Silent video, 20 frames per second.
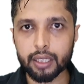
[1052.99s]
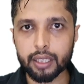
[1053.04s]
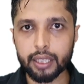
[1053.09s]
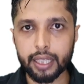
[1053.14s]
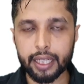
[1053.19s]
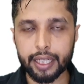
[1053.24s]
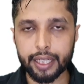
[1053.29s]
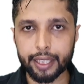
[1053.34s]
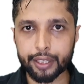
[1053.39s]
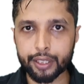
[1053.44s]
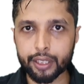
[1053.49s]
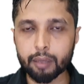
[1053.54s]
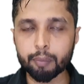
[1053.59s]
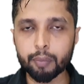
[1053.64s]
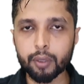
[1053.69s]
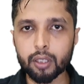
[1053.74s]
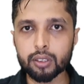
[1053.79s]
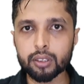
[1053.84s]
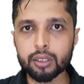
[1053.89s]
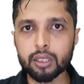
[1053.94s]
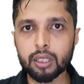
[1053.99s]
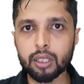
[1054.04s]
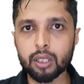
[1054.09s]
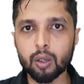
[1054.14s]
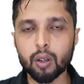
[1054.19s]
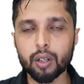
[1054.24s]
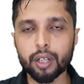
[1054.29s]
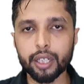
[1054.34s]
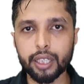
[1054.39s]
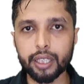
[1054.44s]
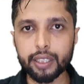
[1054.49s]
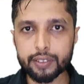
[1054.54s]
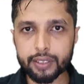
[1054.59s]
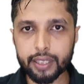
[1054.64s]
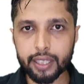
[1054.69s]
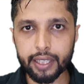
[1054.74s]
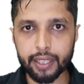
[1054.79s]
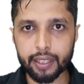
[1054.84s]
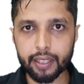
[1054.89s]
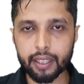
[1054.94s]
connected person or
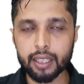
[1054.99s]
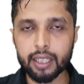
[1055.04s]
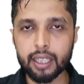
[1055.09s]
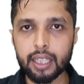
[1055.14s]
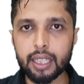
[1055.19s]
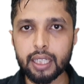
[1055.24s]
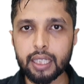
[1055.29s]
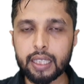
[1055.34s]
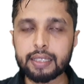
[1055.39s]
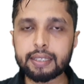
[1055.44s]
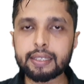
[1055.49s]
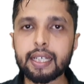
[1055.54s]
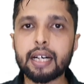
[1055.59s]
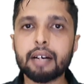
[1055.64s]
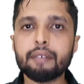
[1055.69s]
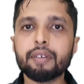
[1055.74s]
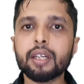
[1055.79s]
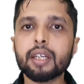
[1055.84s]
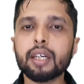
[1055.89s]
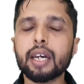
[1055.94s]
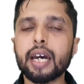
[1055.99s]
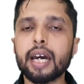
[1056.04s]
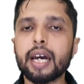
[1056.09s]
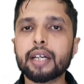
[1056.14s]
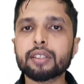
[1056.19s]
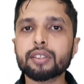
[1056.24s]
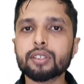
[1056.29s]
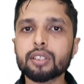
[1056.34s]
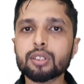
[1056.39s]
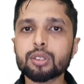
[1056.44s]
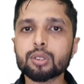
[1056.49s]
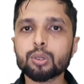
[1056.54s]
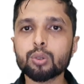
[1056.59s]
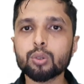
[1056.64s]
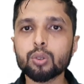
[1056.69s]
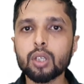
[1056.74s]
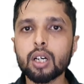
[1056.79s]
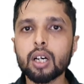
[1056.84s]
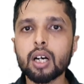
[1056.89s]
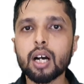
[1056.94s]
insider is having access
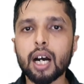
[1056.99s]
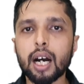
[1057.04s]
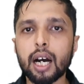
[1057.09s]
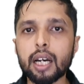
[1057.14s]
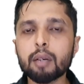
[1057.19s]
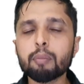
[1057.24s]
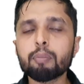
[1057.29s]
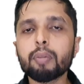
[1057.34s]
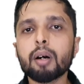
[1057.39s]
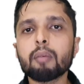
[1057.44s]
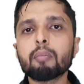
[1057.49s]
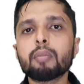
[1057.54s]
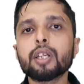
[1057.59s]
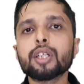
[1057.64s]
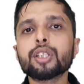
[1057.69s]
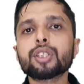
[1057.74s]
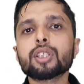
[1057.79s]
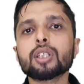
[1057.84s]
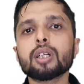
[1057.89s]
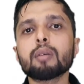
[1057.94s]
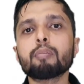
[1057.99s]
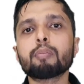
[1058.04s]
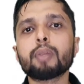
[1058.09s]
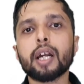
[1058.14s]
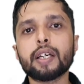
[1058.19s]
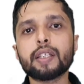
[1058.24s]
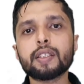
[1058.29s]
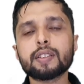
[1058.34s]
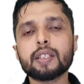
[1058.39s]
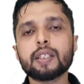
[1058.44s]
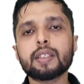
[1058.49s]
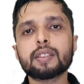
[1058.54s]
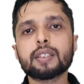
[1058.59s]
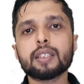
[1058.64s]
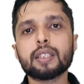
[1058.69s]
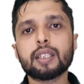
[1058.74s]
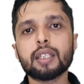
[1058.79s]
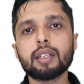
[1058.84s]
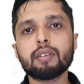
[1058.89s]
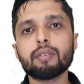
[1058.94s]
to unpublished price
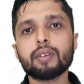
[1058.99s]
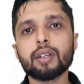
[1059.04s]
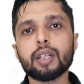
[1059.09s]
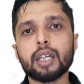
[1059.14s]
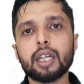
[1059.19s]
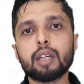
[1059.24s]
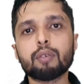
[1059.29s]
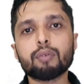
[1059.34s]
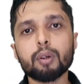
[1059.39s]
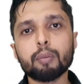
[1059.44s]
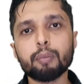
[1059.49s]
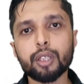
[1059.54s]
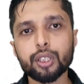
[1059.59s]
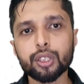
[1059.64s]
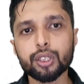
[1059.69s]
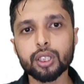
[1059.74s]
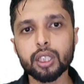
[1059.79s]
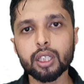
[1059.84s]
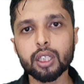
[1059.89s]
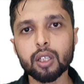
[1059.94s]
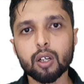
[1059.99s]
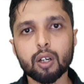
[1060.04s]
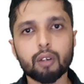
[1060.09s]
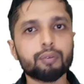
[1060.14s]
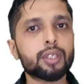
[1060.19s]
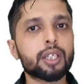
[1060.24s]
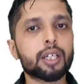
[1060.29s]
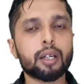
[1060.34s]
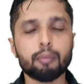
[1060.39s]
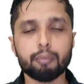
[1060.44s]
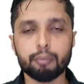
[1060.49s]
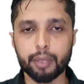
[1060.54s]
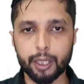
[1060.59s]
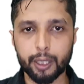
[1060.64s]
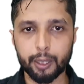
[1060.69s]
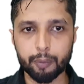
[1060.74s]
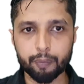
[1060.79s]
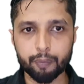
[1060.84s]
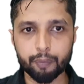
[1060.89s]
sensitive information of the company.